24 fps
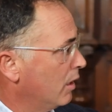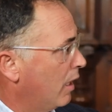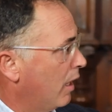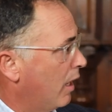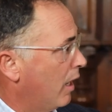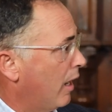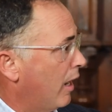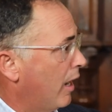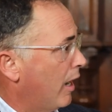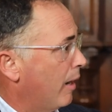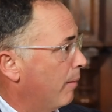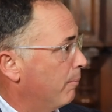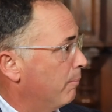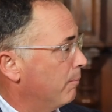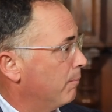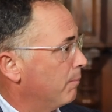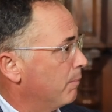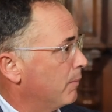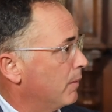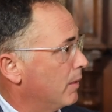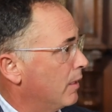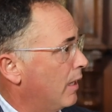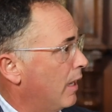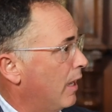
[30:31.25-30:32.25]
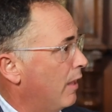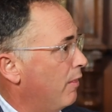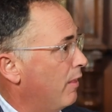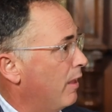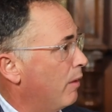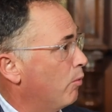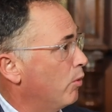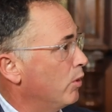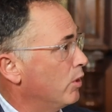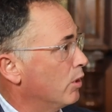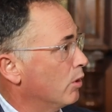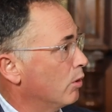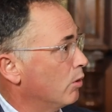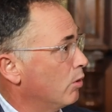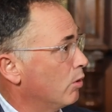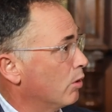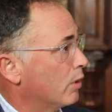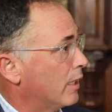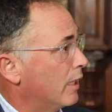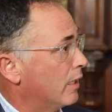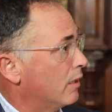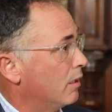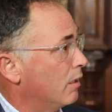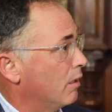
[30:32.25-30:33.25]
Um, and then when you
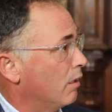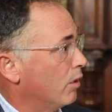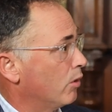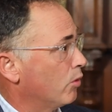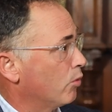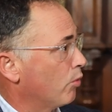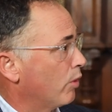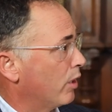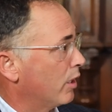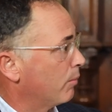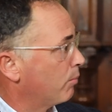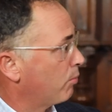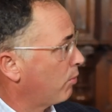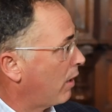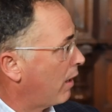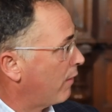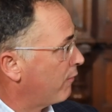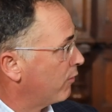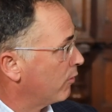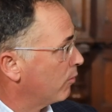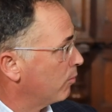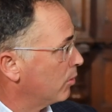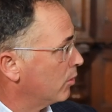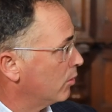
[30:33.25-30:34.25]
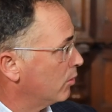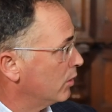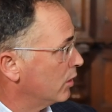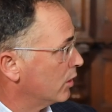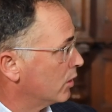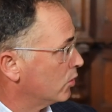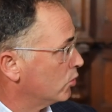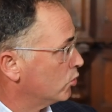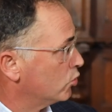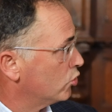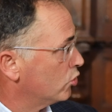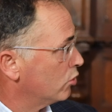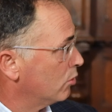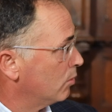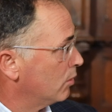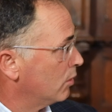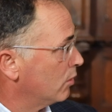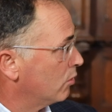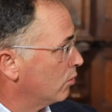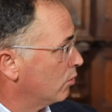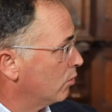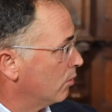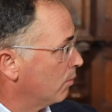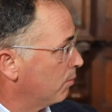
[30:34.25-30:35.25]
look at the underwriting profitability
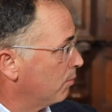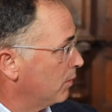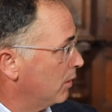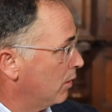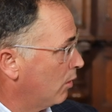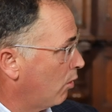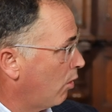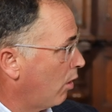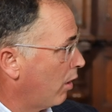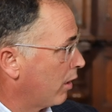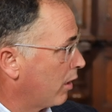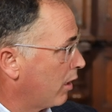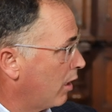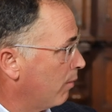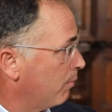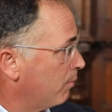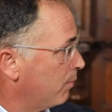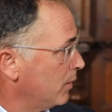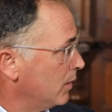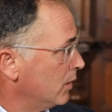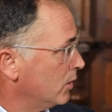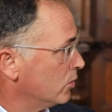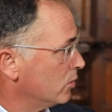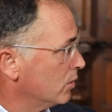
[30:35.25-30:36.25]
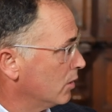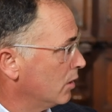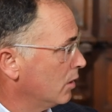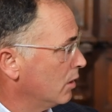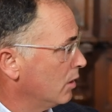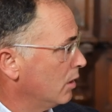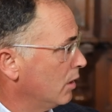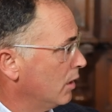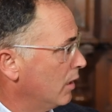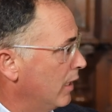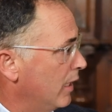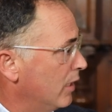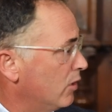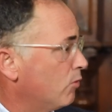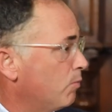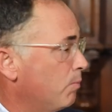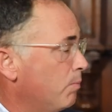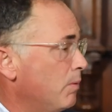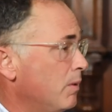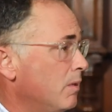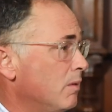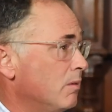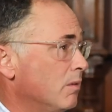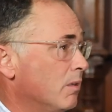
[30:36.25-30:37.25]
contributed to the you know our companies, it's
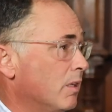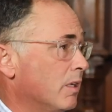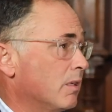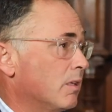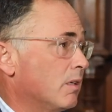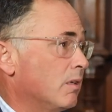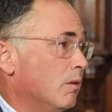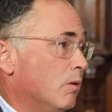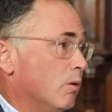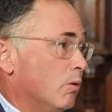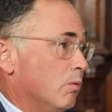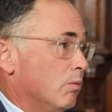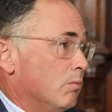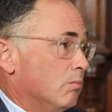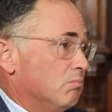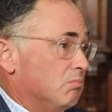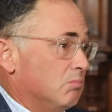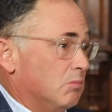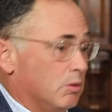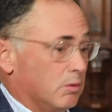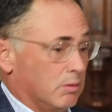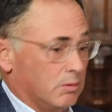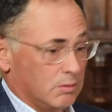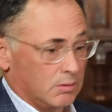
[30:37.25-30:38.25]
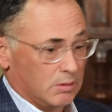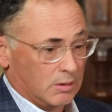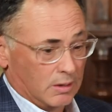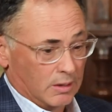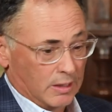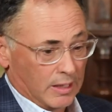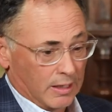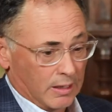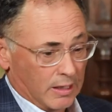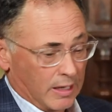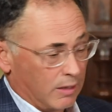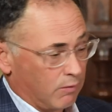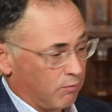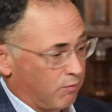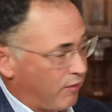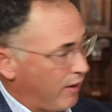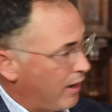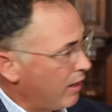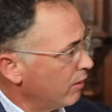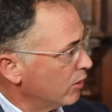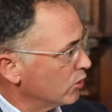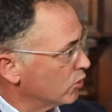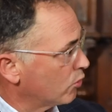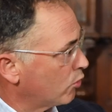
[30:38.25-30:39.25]
been like you know it, it
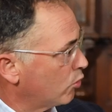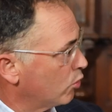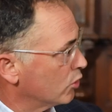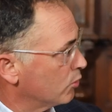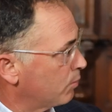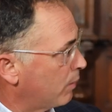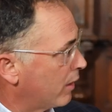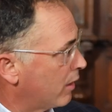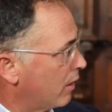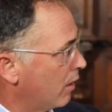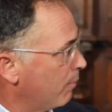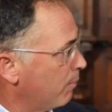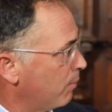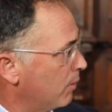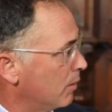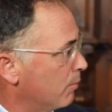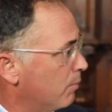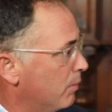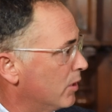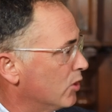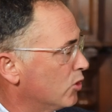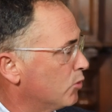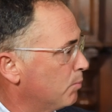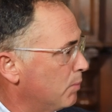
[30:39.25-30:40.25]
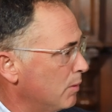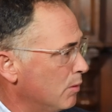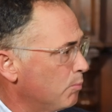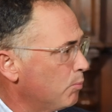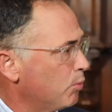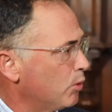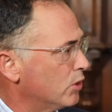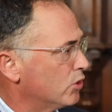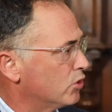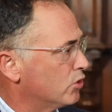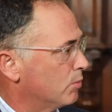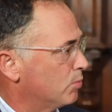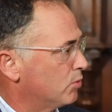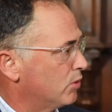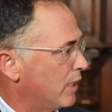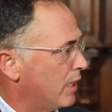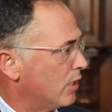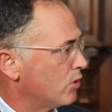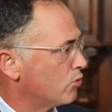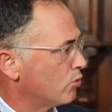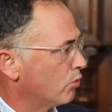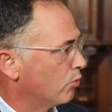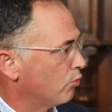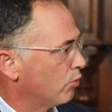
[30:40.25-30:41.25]
varies of course by company, but it's been pretty
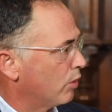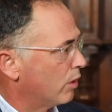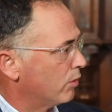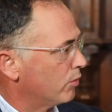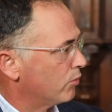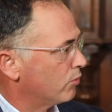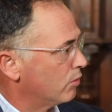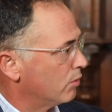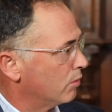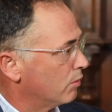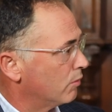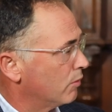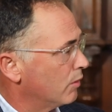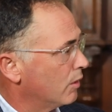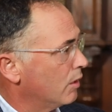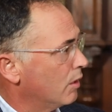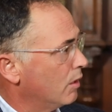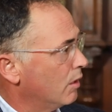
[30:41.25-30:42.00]
substantial relative